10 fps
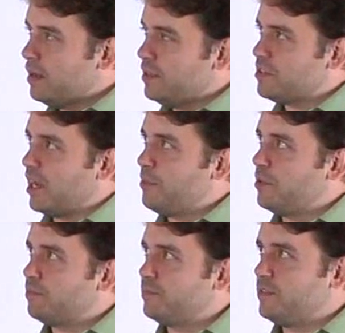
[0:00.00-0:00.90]
It's time
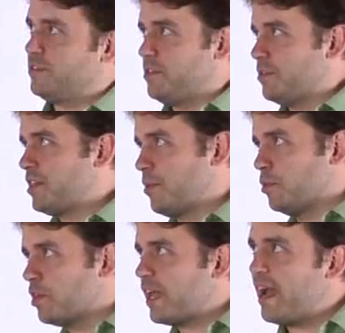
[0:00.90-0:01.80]
to
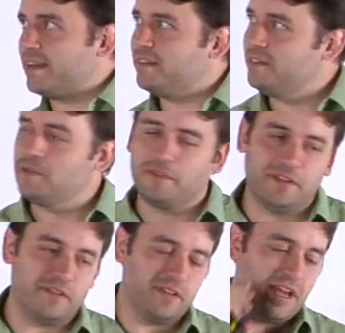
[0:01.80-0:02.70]
look at
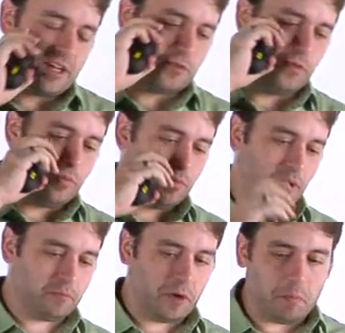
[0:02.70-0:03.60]
the actual
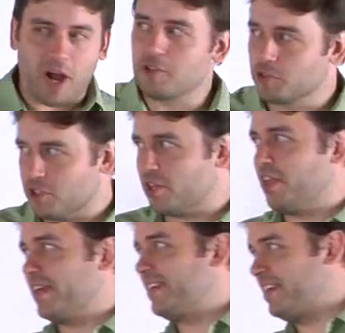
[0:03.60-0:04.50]
what modules look
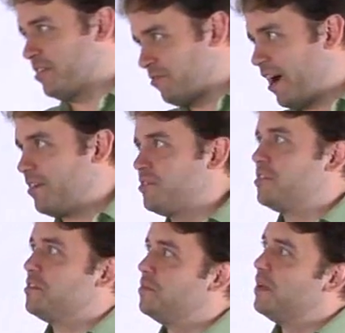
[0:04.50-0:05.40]
like in the file
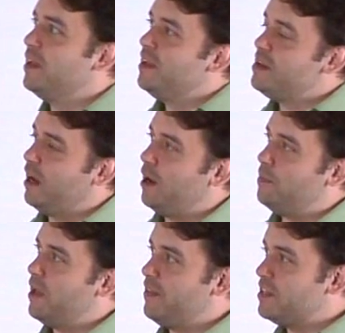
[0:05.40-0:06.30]
system,
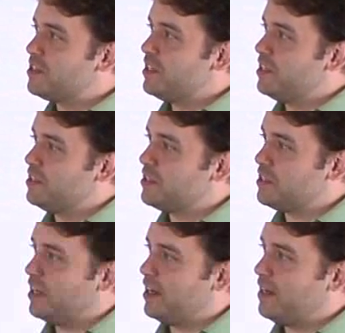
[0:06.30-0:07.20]
and this is